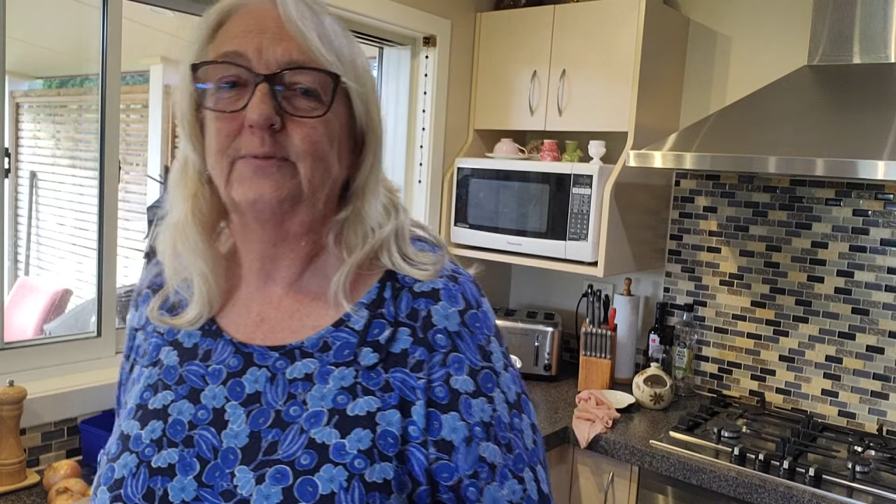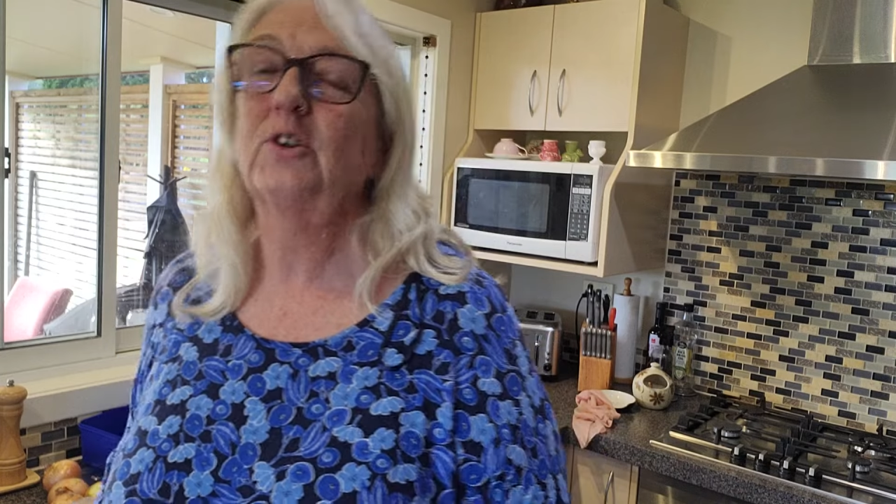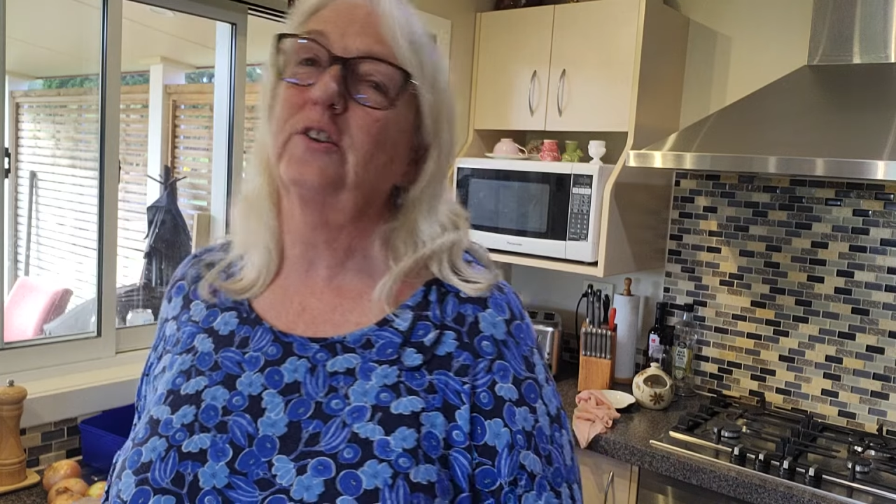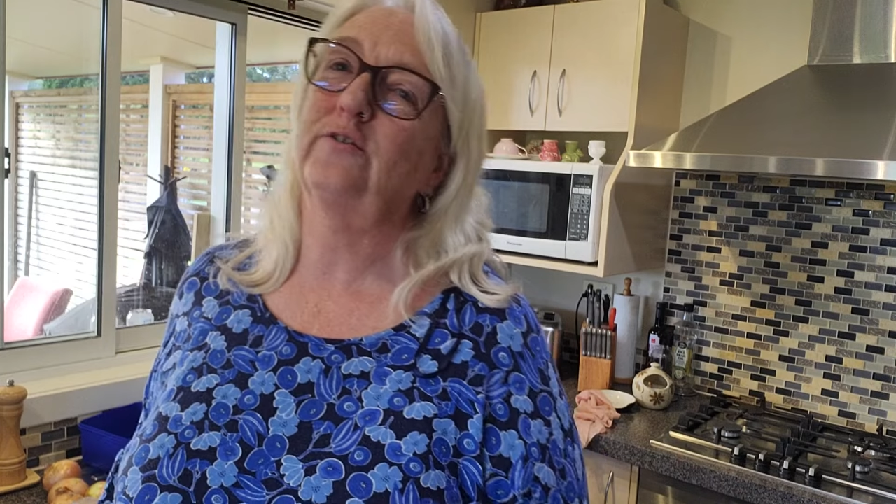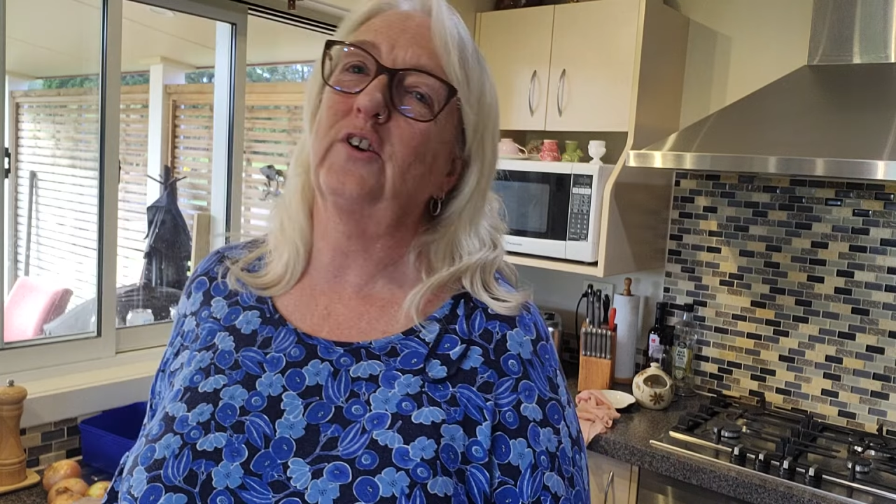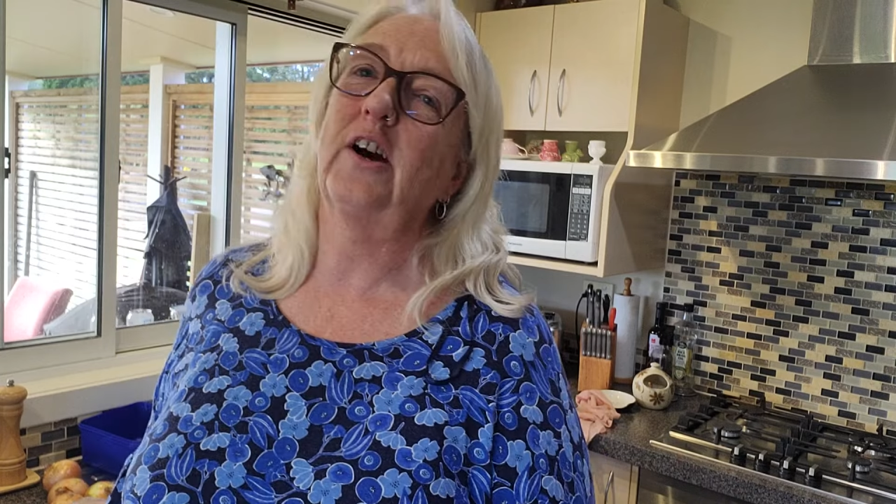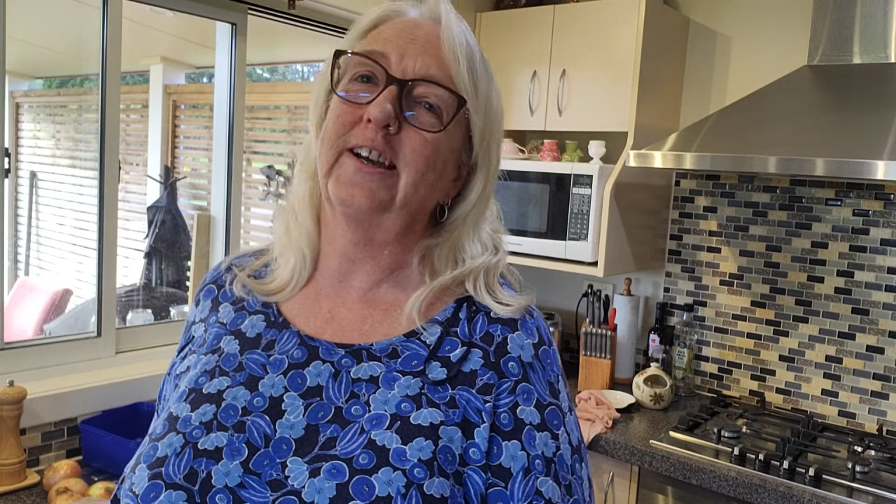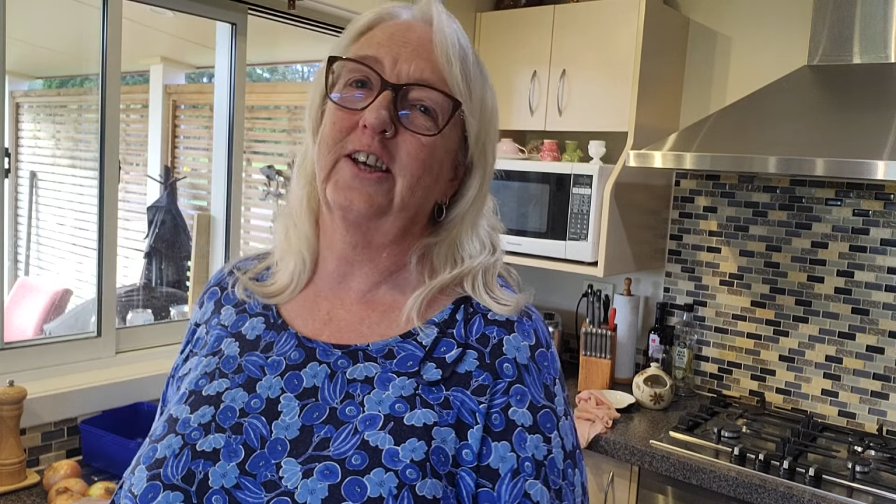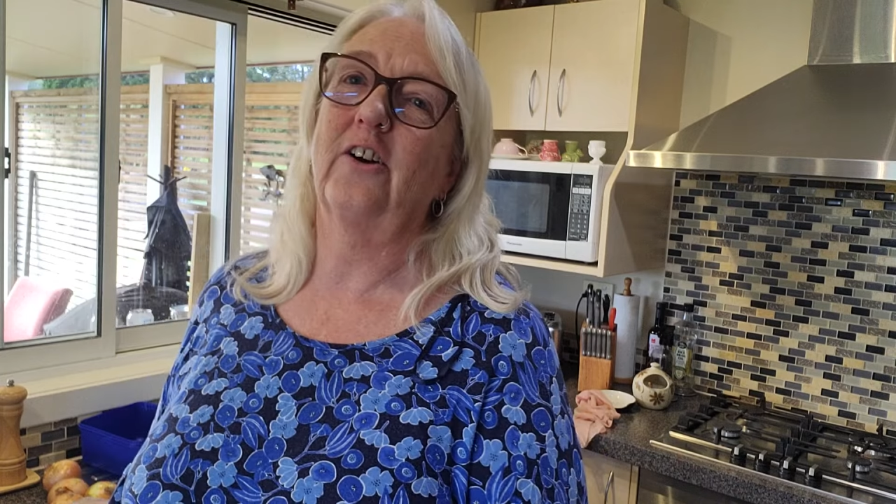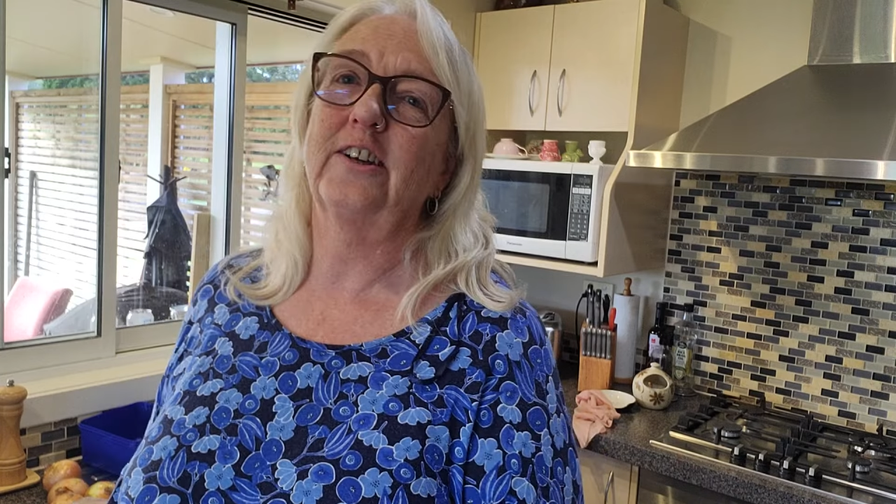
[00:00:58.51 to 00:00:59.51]
I've got the
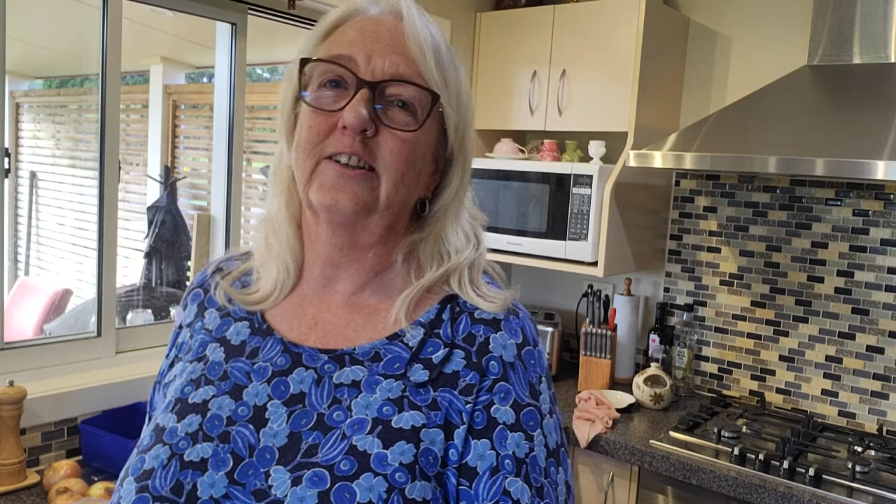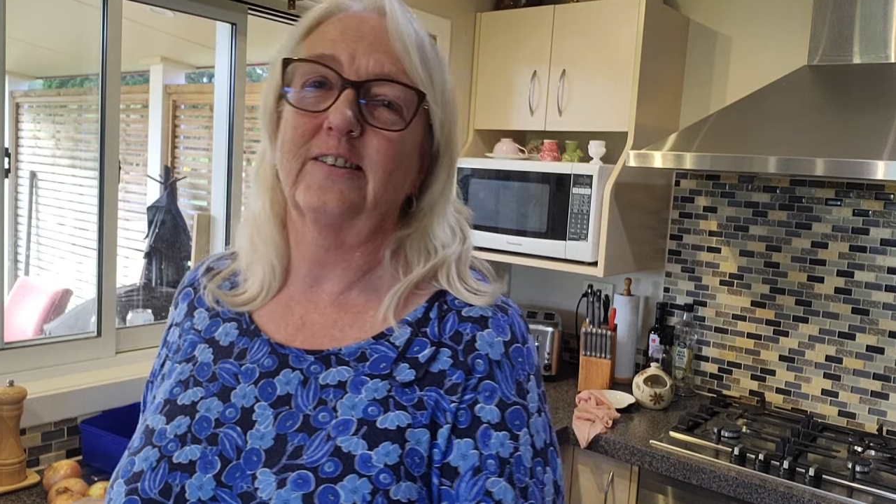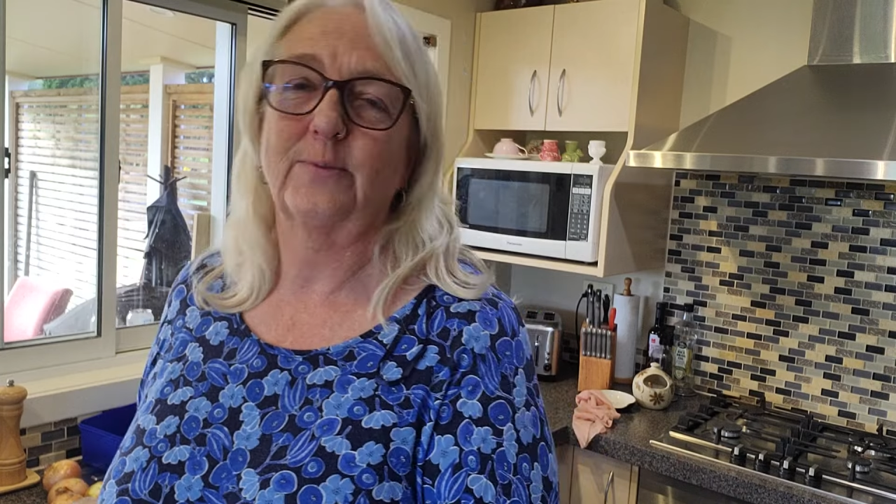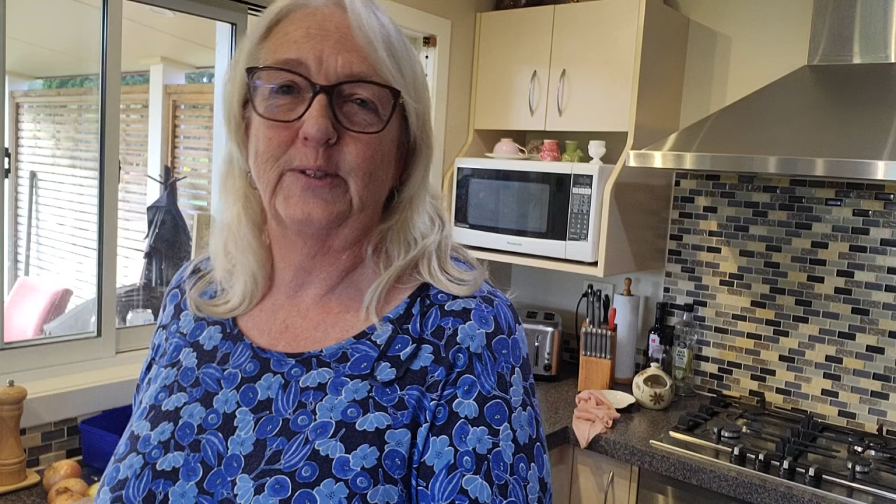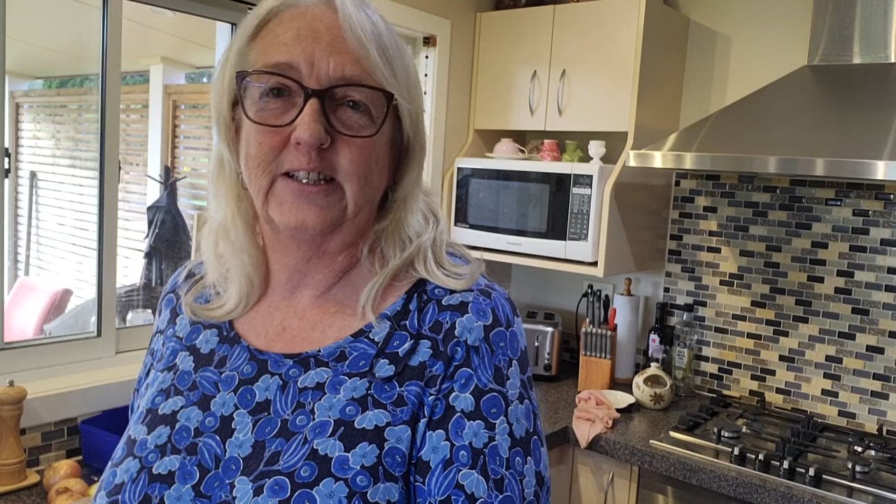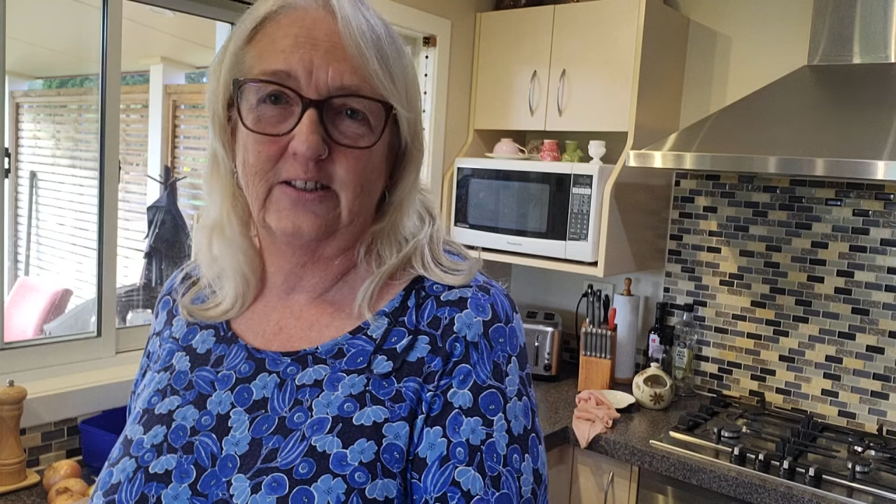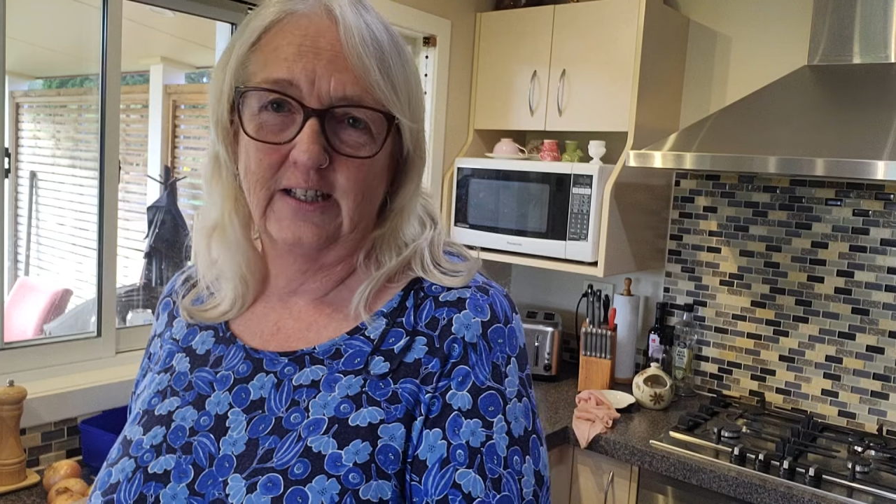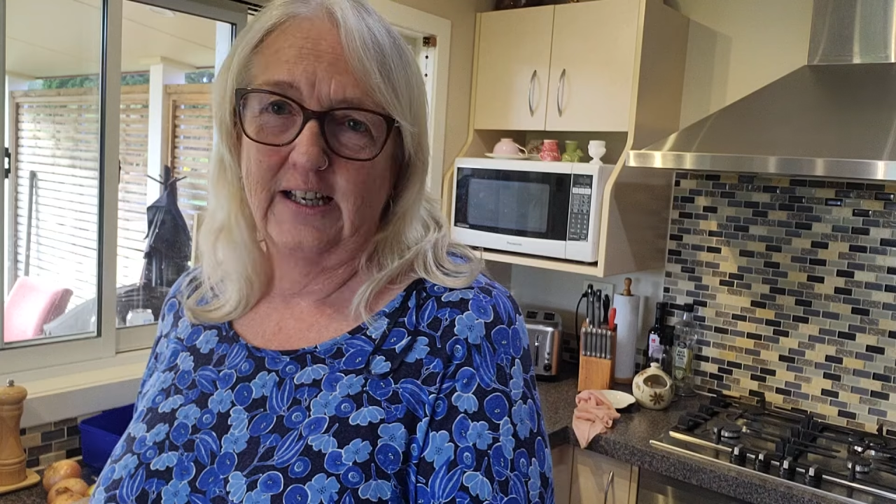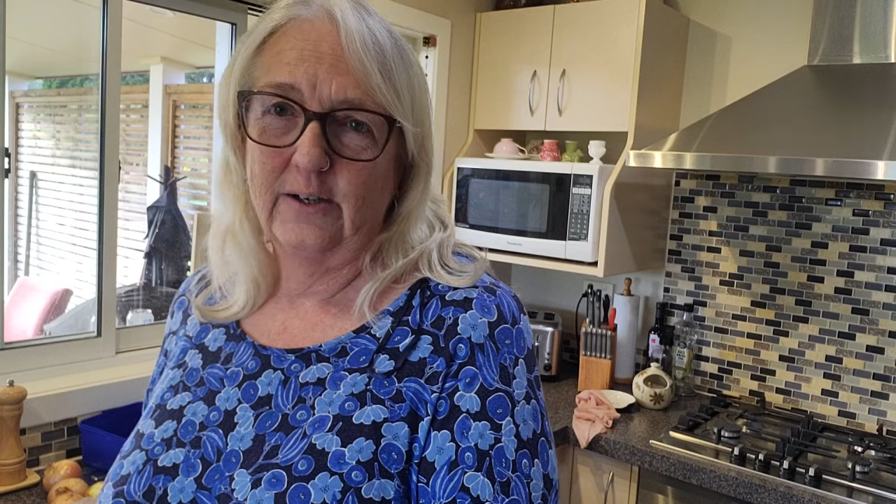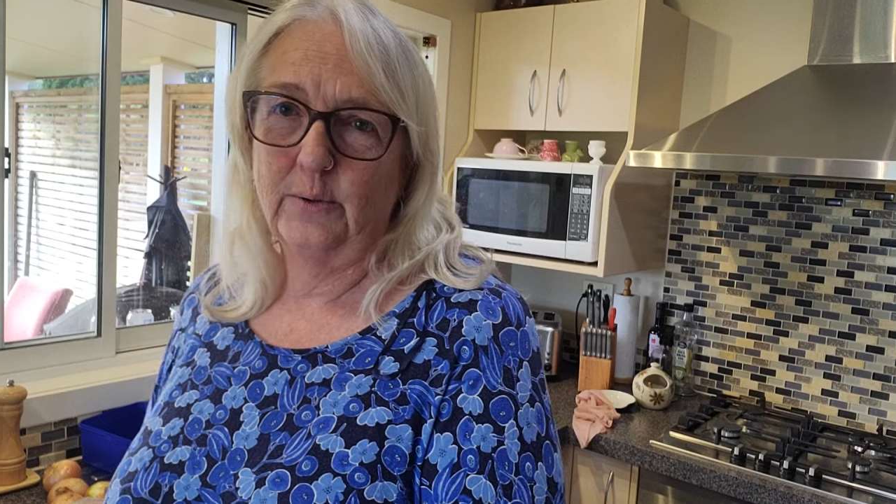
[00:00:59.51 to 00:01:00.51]
fire going because
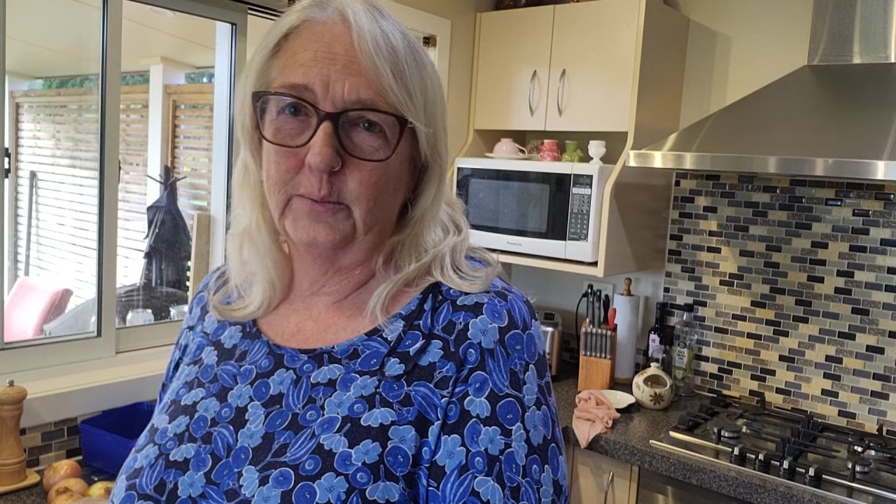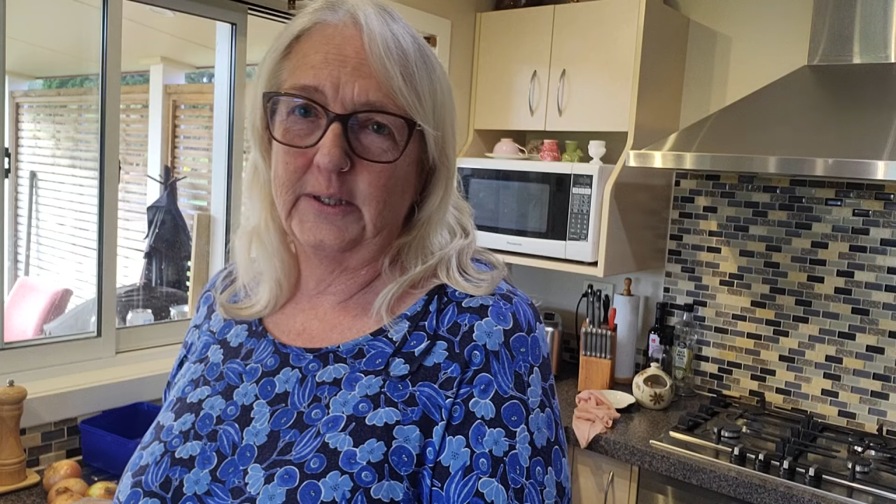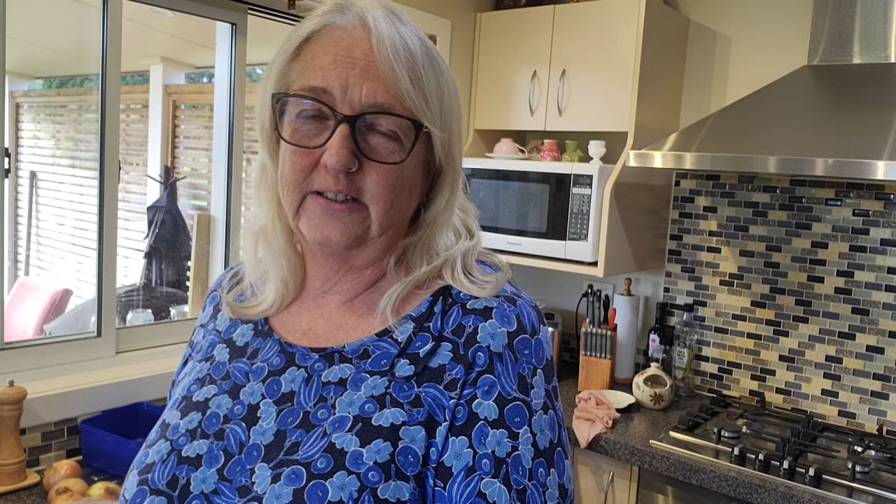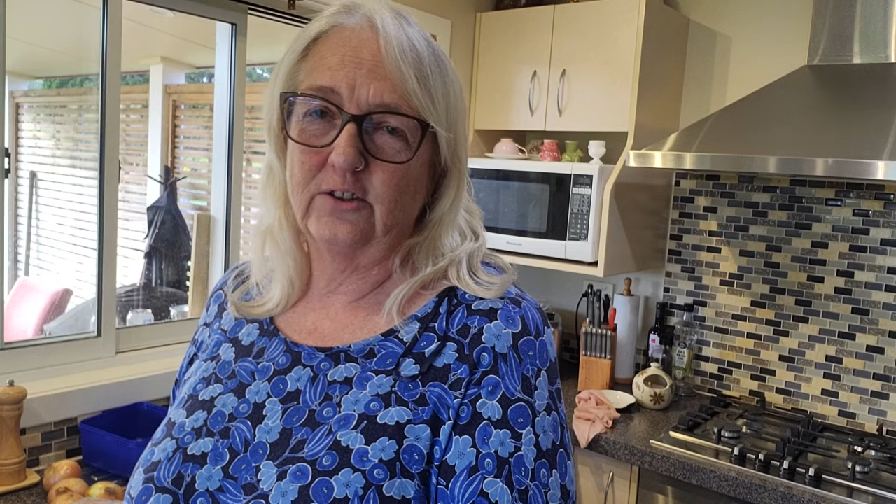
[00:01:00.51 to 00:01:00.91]
we